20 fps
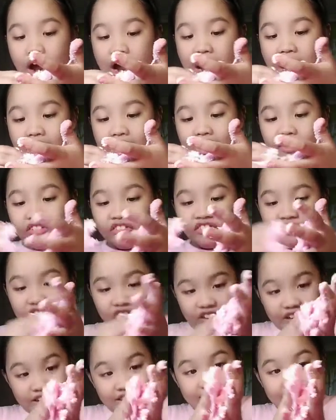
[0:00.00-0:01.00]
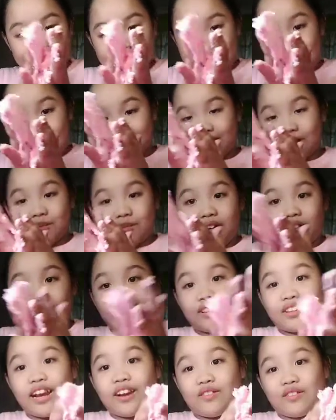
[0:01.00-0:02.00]
I feel that in my
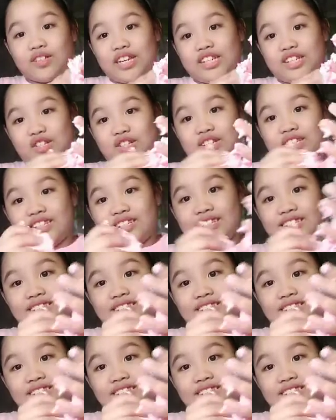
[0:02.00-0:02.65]
real life session.